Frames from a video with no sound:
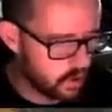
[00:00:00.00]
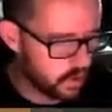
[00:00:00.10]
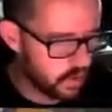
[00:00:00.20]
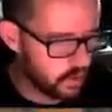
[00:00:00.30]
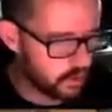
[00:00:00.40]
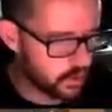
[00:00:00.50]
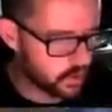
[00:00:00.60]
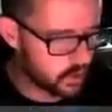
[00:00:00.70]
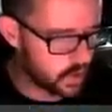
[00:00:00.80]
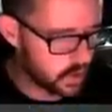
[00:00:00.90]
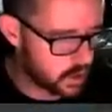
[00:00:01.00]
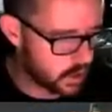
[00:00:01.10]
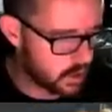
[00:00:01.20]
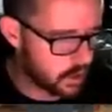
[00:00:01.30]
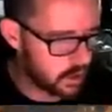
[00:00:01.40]
Oh, hello, Mr.
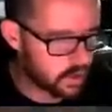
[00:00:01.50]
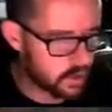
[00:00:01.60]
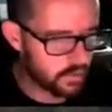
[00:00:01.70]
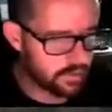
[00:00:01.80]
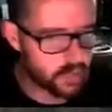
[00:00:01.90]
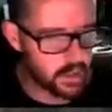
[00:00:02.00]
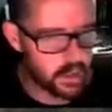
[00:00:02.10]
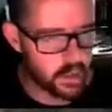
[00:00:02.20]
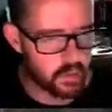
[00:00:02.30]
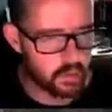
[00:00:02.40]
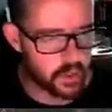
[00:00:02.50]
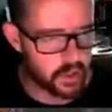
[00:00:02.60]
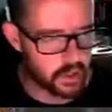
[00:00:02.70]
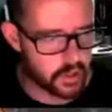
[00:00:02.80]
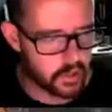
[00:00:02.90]
Deadshot. You get a full combo
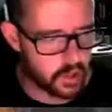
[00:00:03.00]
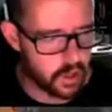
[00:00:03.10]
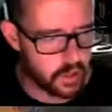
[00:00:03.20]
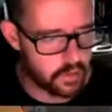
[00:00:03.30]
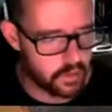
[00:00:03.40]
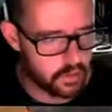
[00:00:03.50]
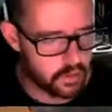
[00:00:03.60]
punish for that.